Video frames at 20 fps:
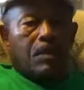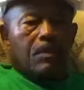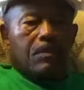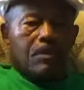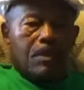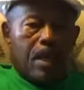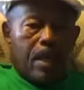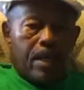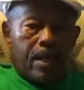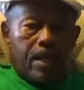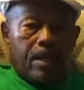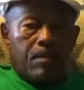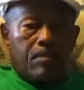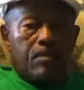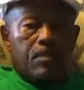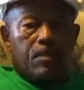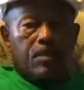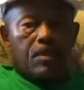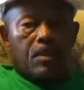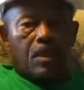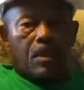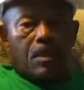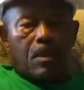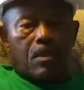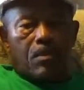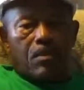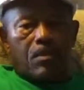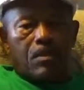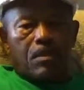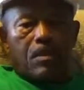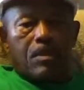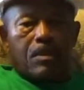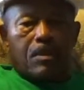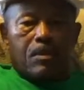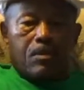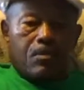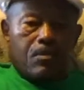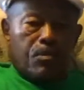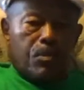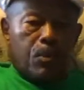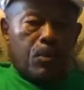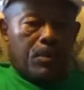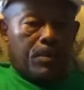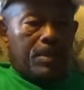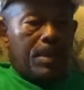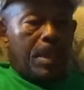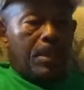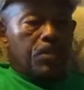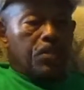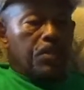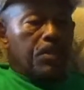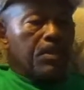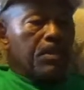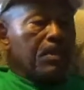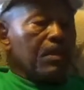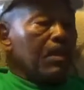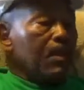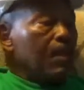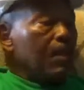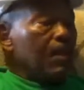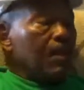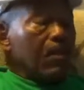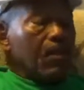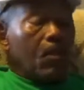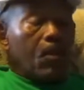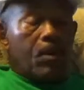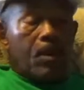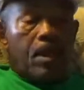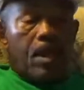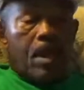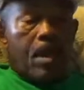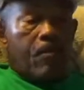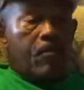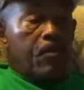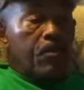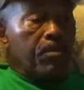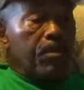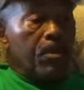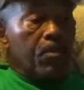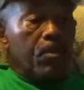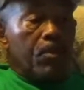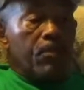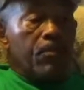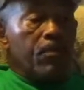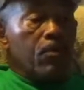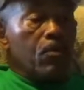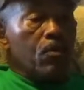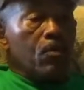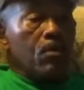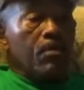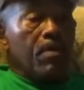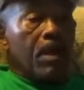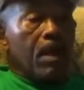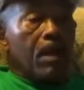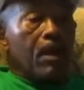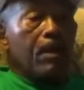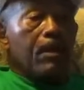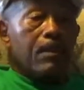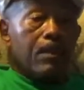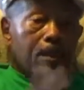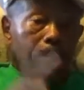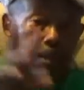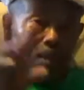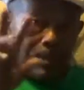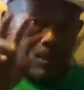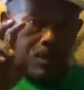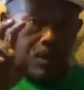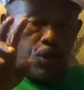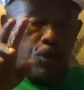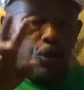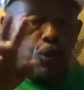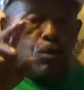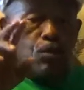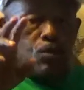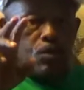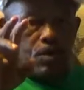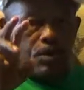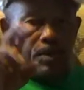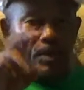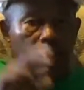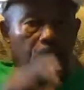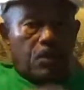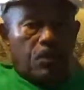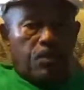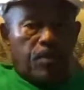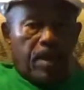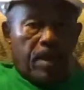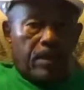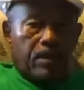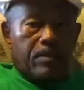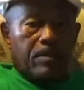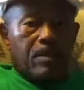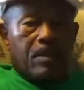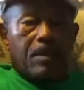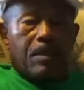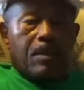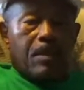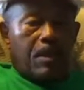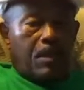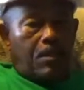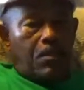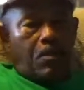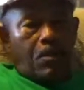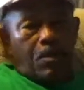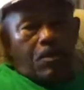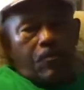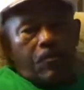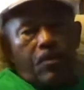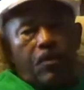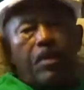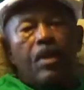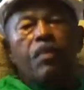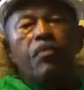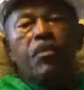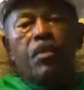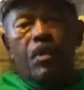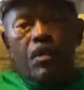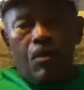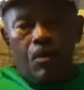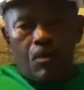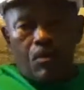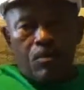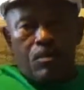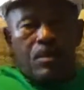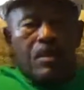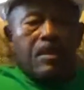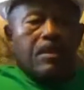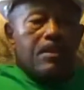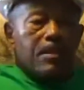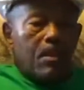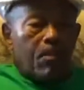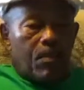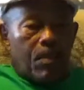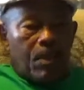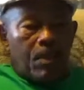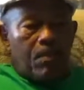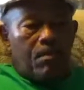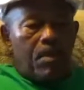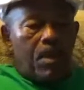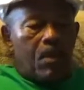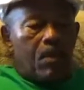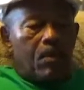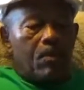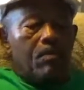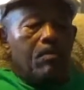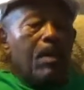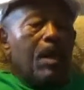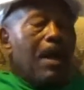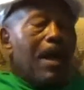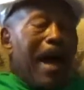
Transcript: Times uh, book section, or they have to be reviewed by the usual suspects in order for them to know something about them.